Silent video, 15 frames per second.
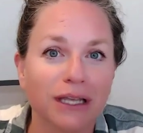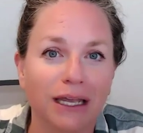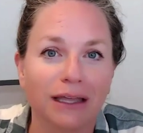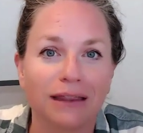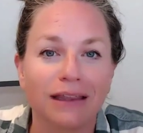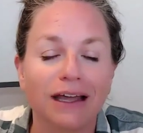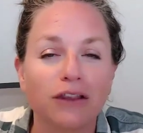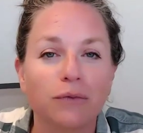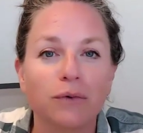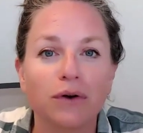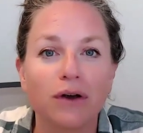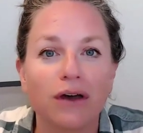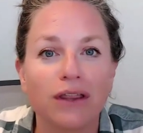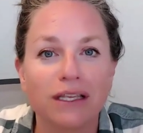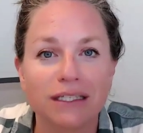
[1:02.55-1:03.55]
Like that's
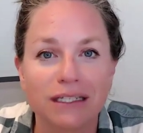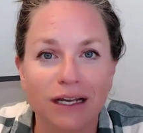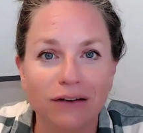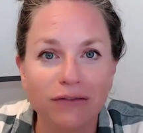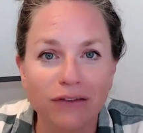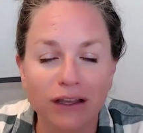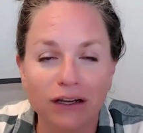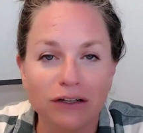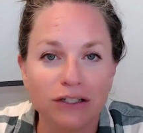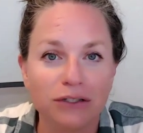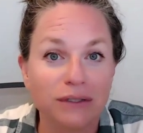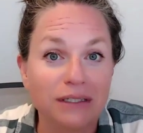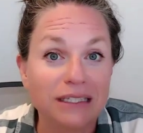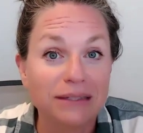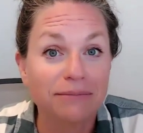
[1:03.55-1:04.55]
where all the stuff that your
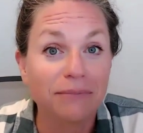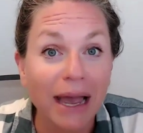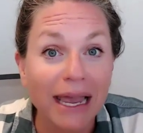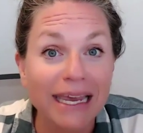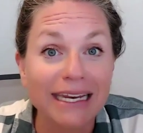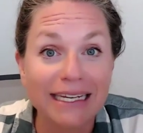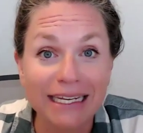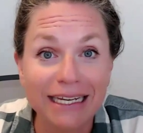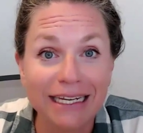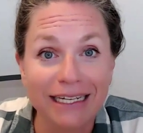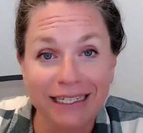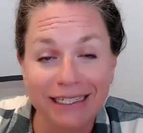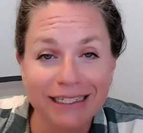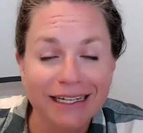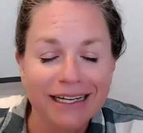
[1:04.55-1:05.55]
students might
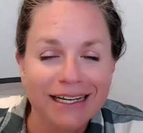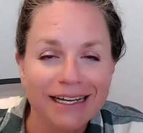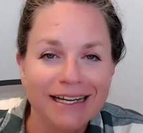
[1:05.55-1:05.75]
need,